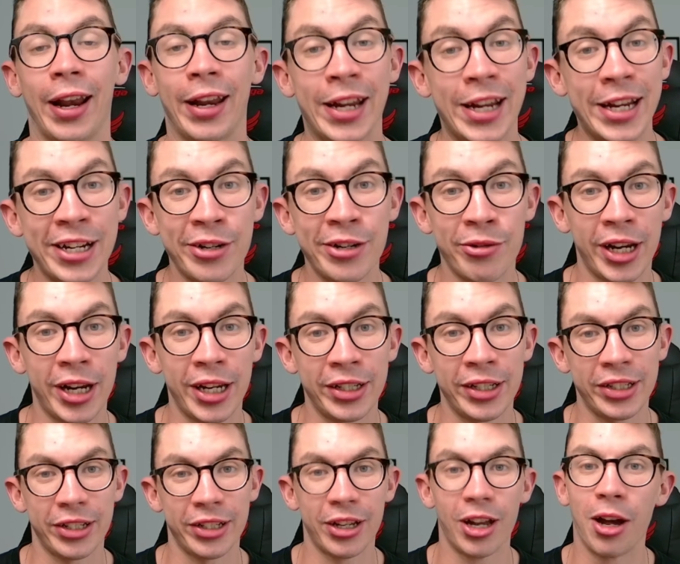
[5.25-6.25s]
here
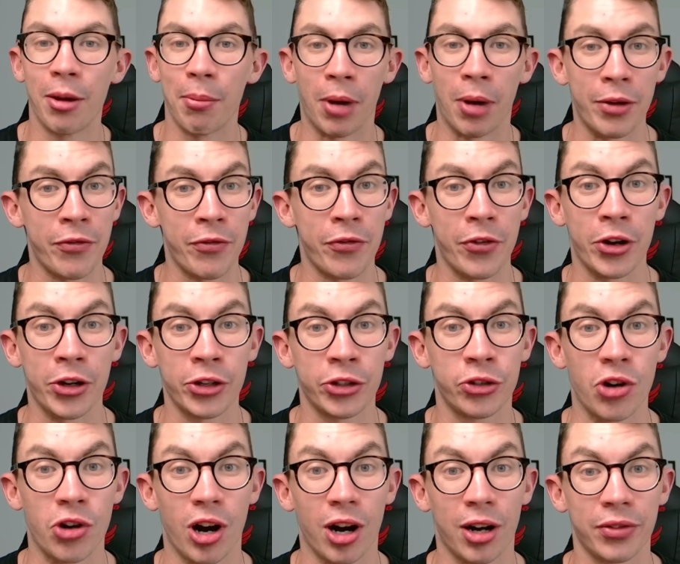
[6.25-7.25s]
is my first
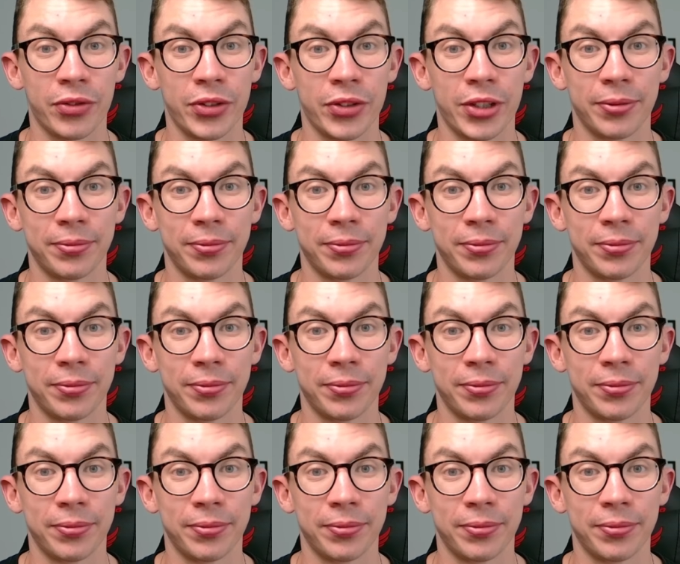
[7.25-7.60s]
draft.